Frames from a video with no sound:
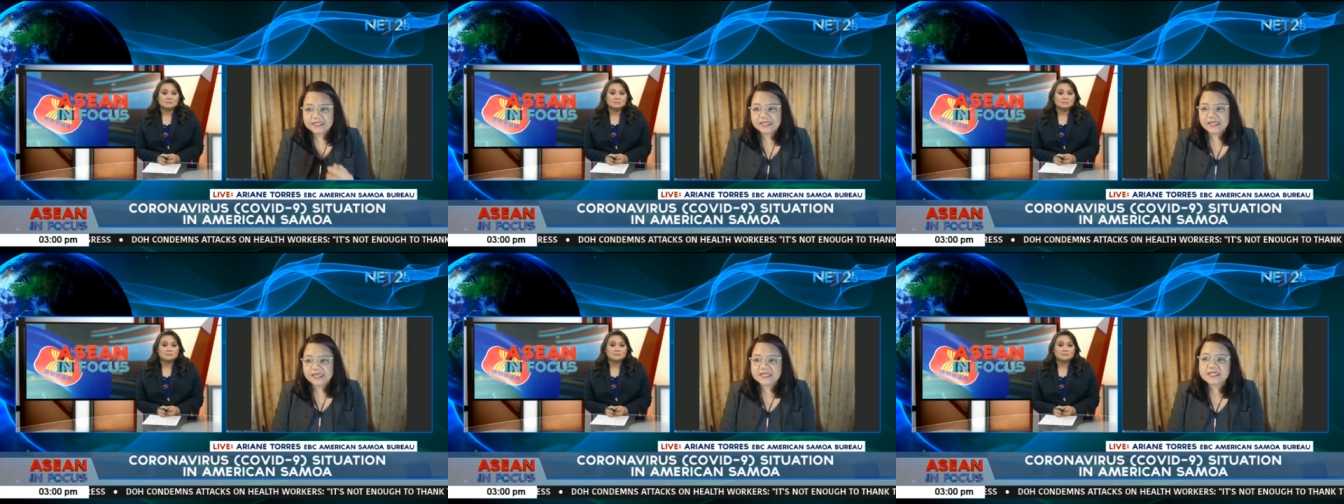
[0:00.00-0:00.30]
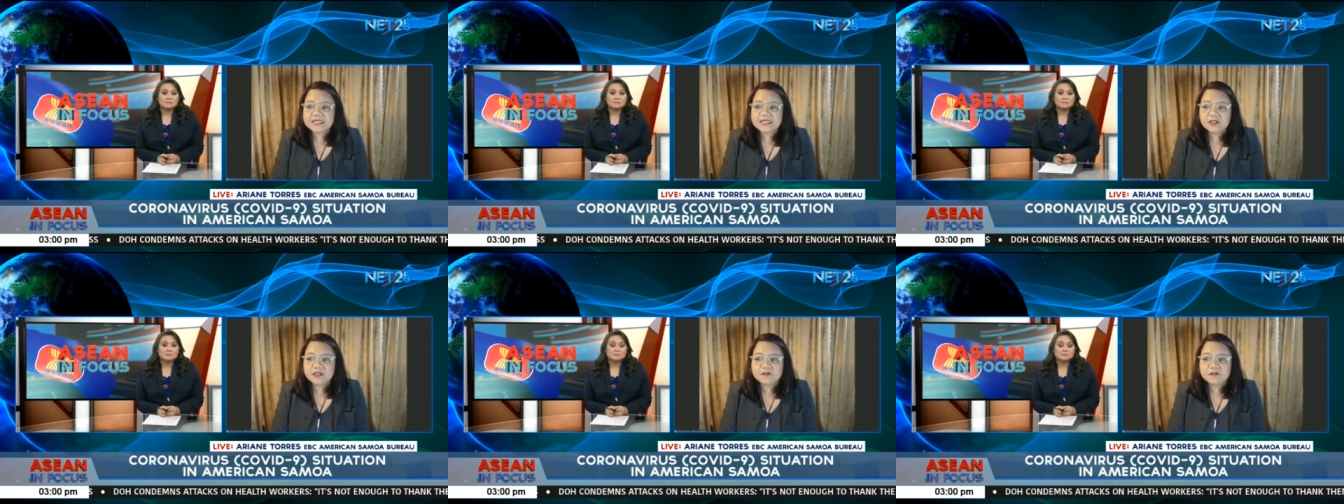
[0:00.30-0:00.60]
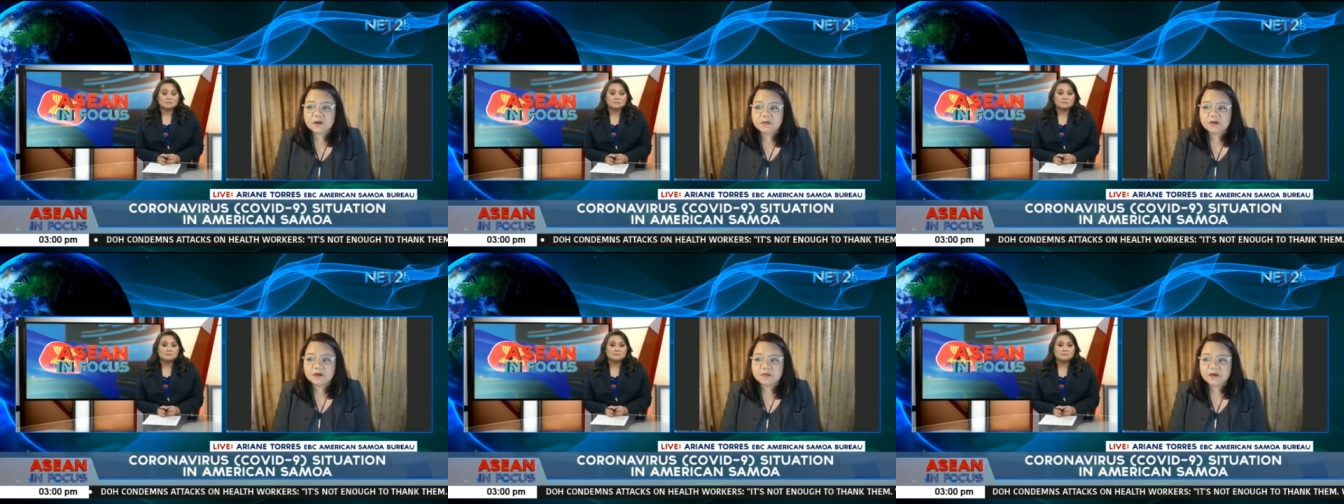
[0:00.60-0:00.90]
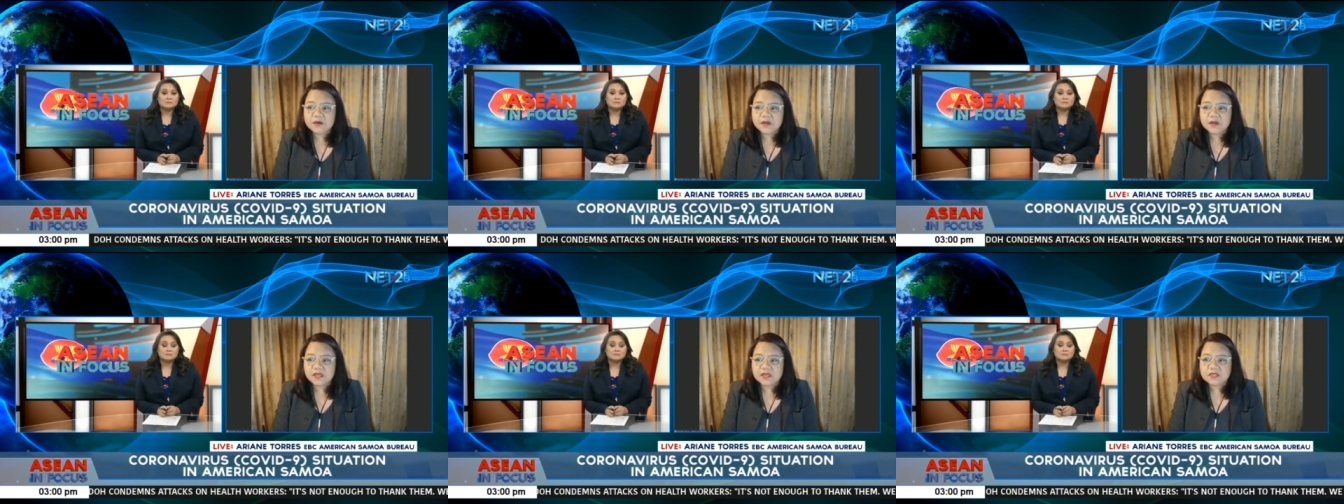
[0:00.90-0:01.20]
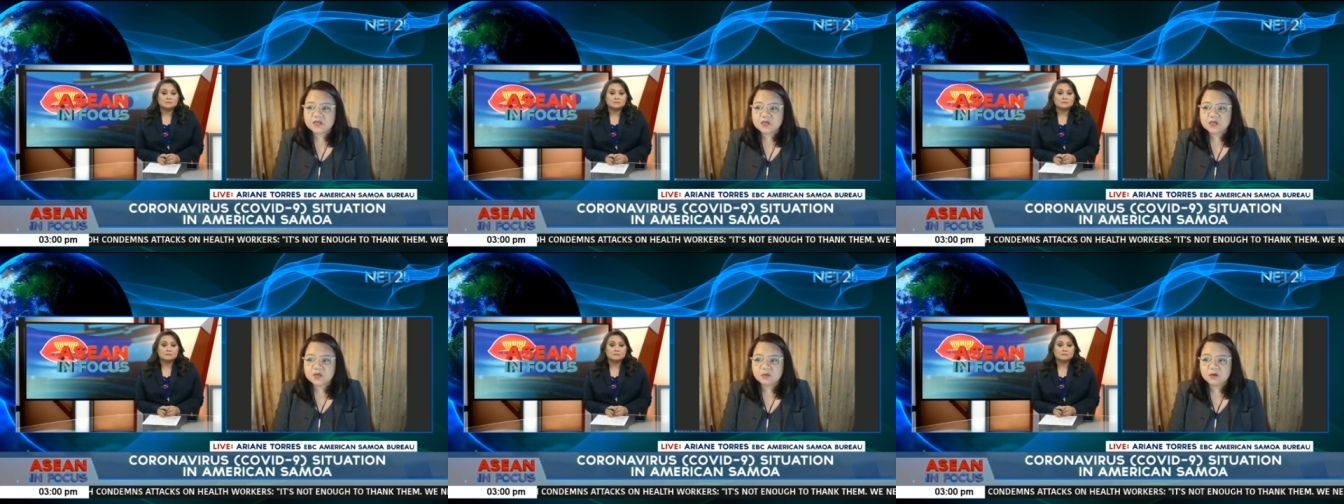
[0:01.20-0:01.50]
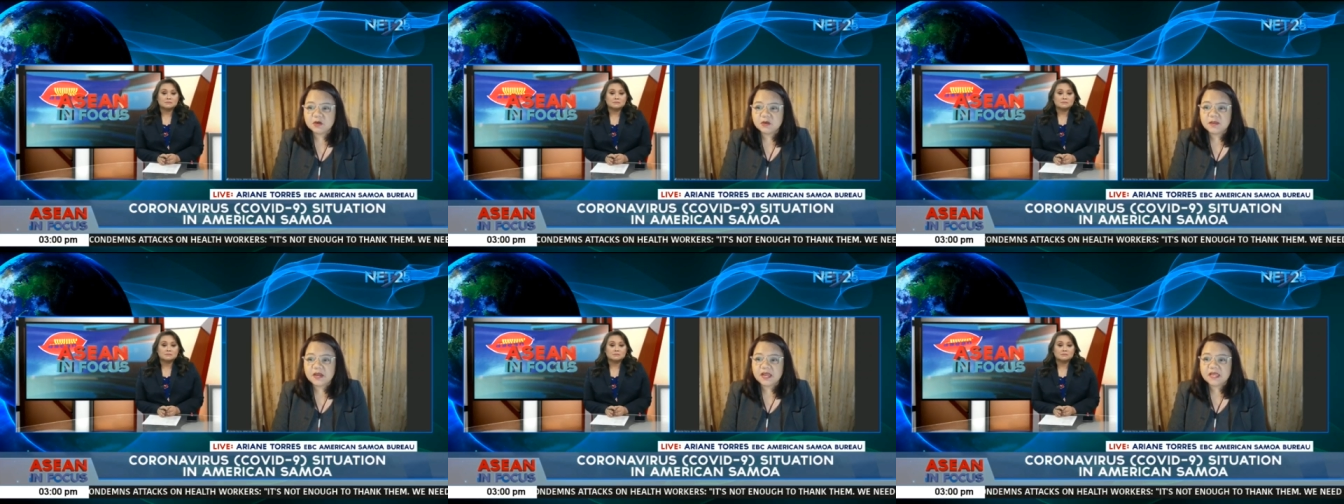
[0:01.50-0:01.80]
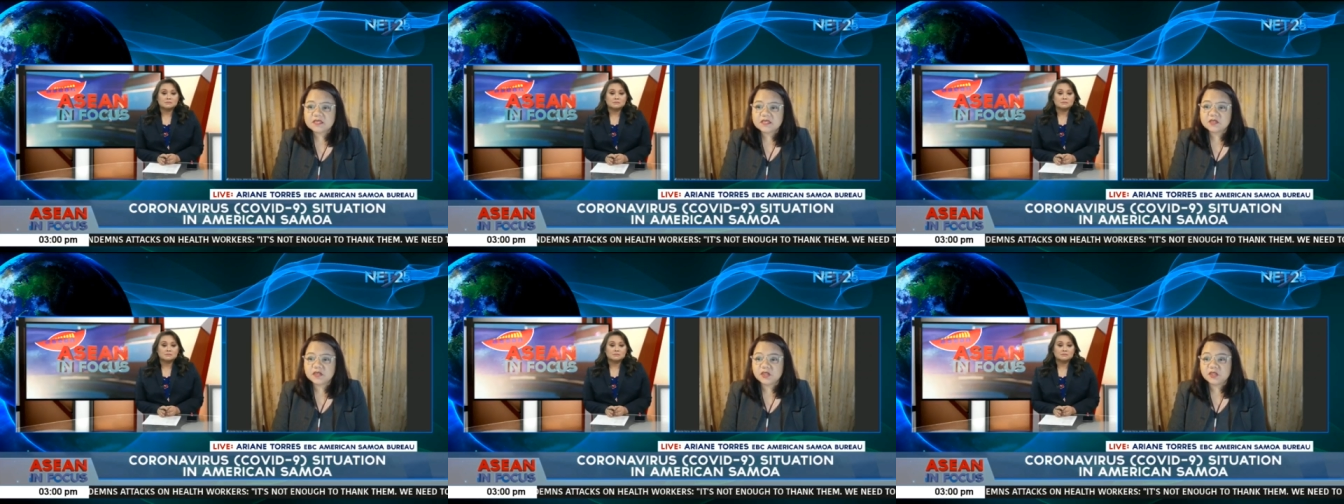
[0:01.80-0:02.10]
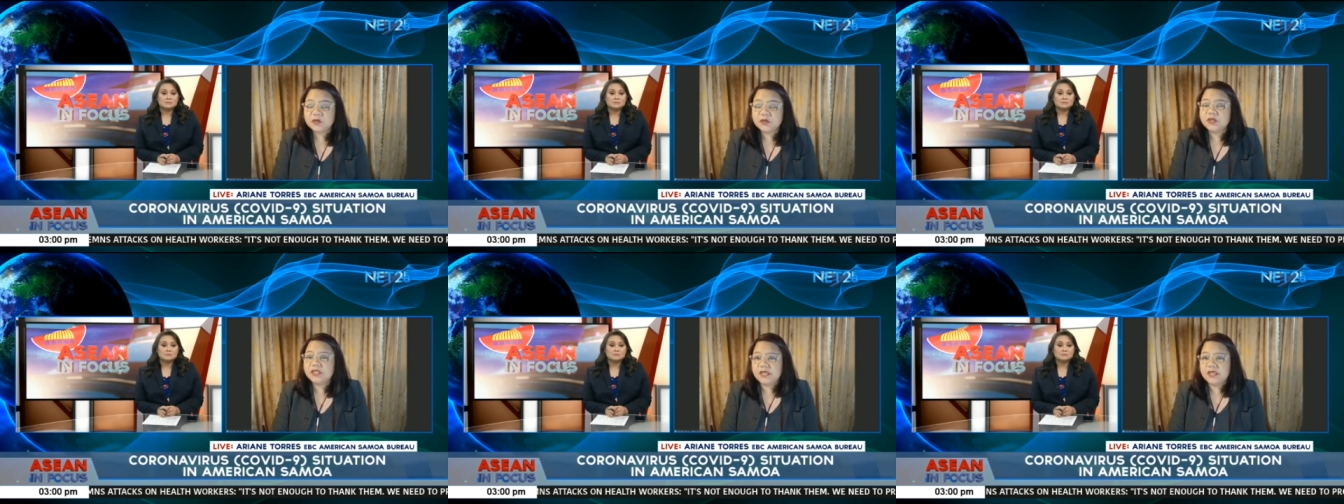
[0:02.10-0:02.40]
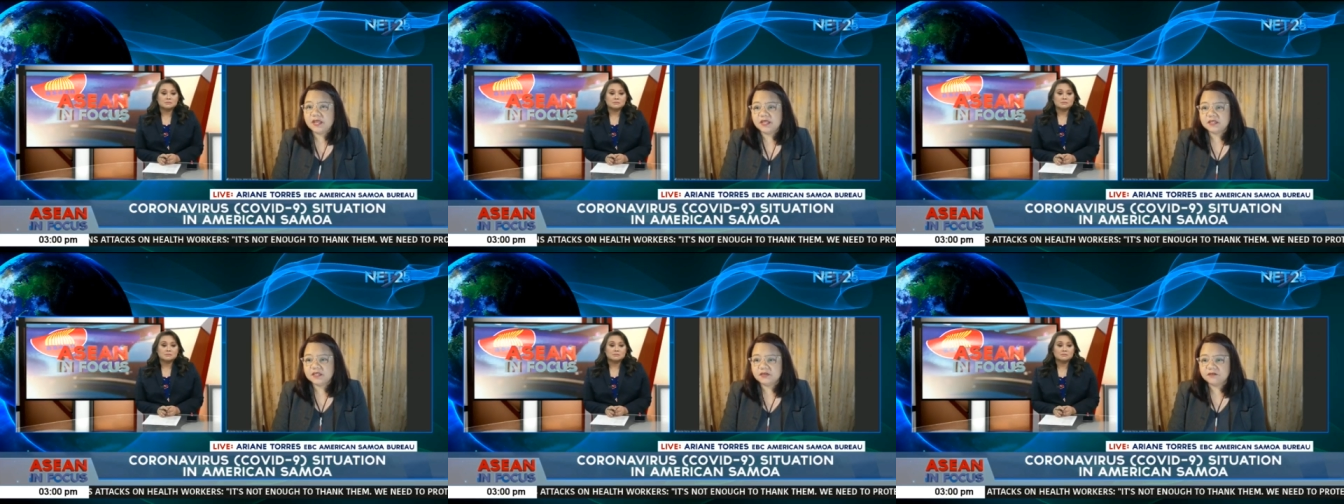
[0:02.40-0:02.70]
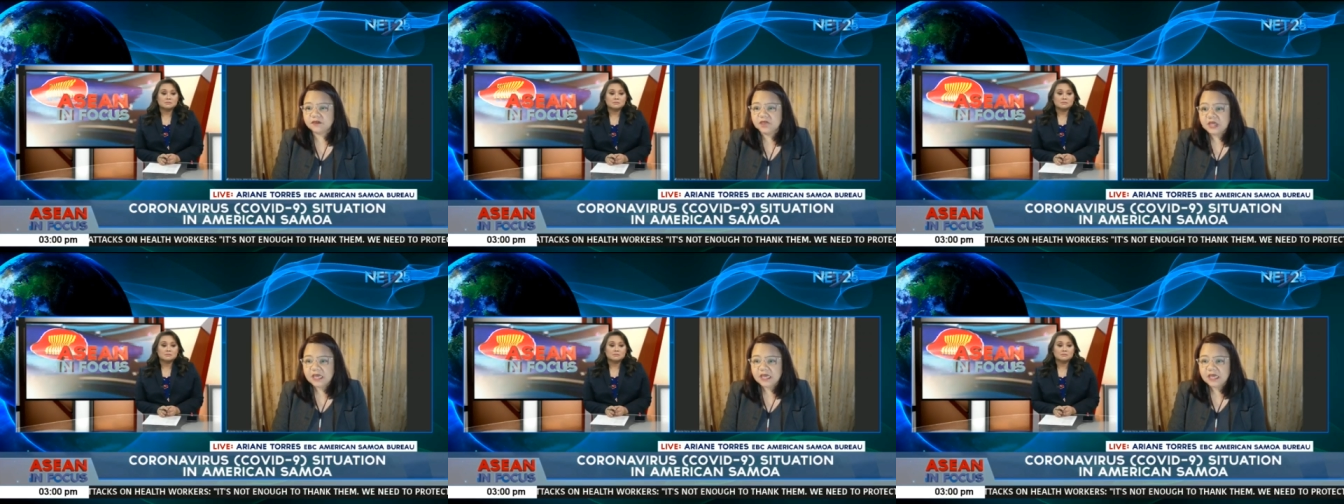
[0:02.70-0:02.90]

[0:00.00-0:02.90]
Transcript: test sent from American Samoa has returned negative.